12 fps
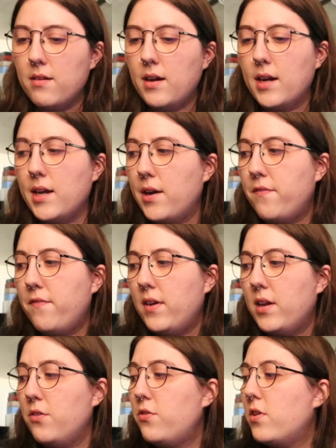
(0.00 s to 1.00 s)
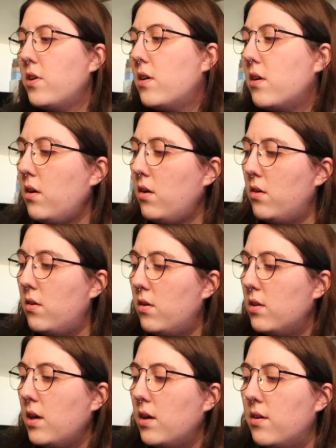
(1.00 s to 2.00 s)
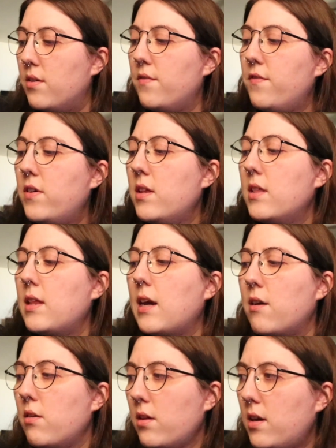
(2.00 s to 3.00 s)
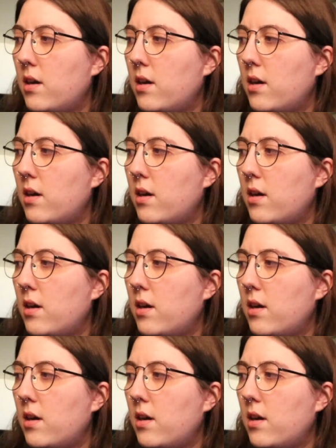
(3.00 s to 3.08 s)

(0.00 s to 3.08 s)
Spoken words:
I have finished all of that